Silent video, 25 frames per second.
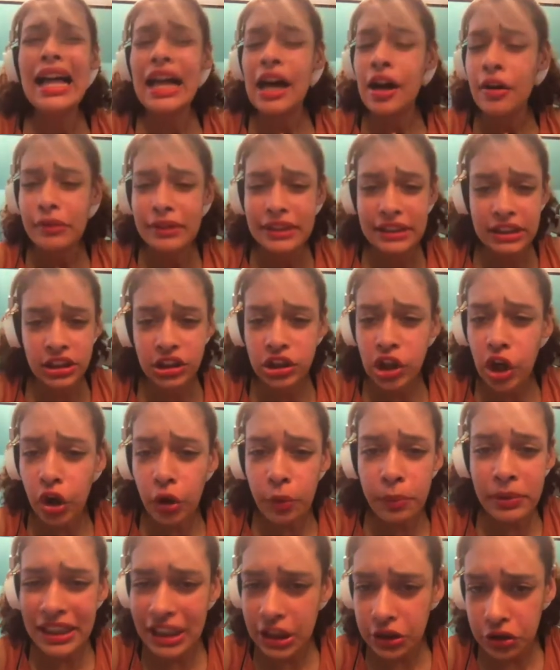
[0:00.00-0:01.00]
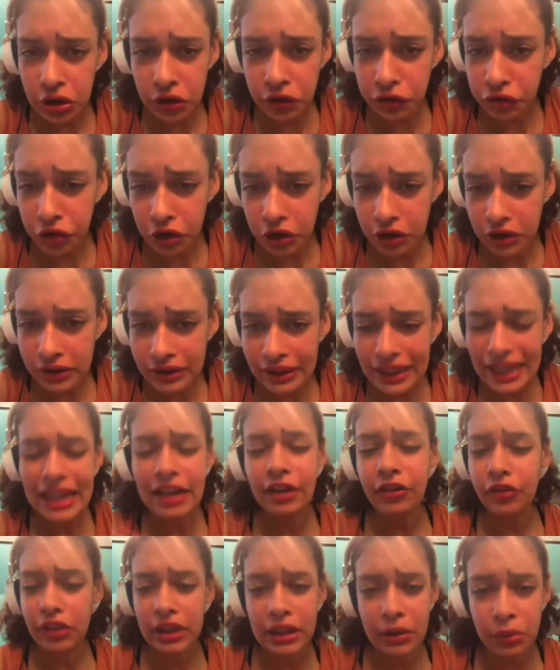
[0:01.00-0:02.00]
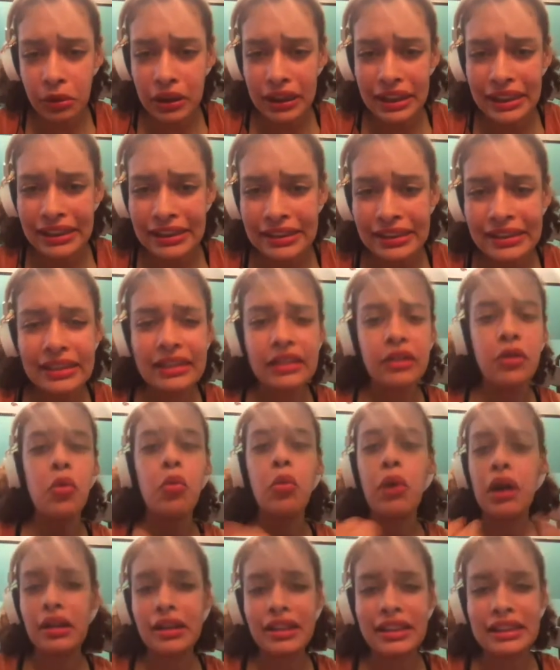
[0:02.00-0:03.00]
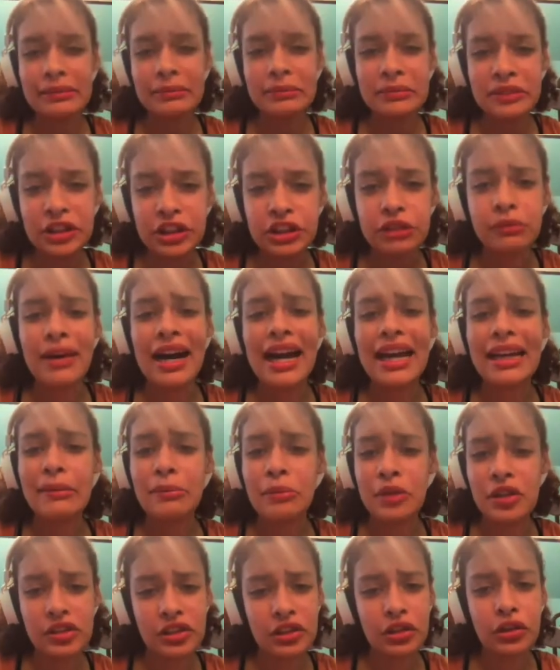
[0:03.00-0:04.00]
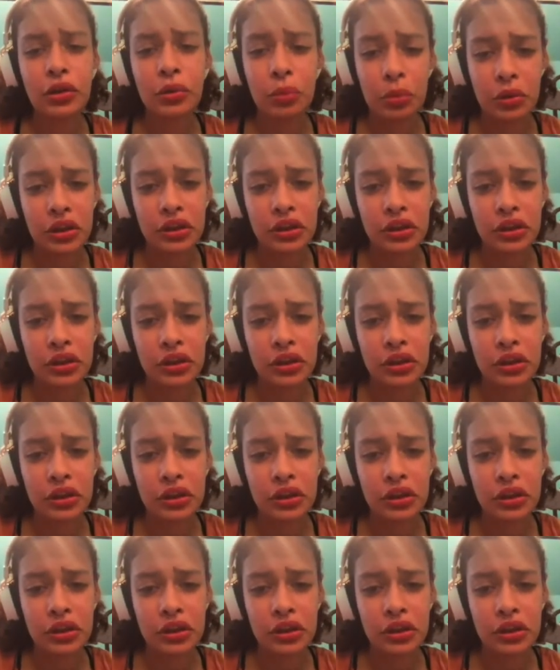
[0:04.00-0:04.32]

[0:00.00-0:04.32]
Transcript: That was so beautiful, everyone. Welcome to my musical